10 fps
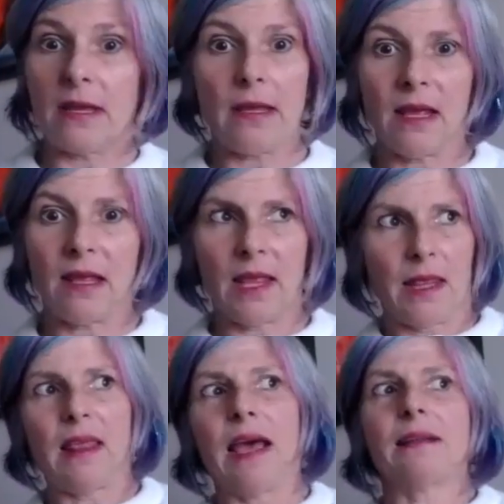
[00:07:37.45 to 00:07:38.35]
thinking
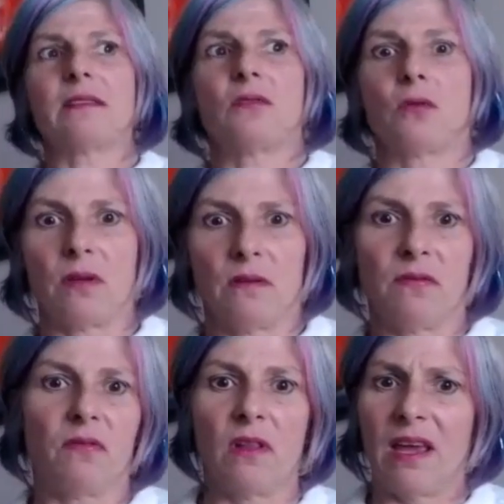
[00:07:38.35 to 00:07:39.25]
that that's sort
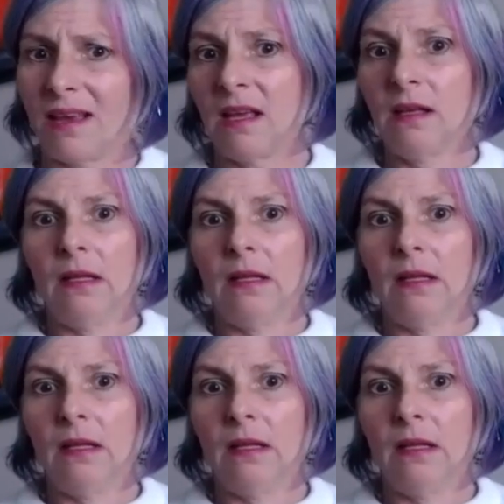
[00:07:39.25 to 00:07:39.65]
of like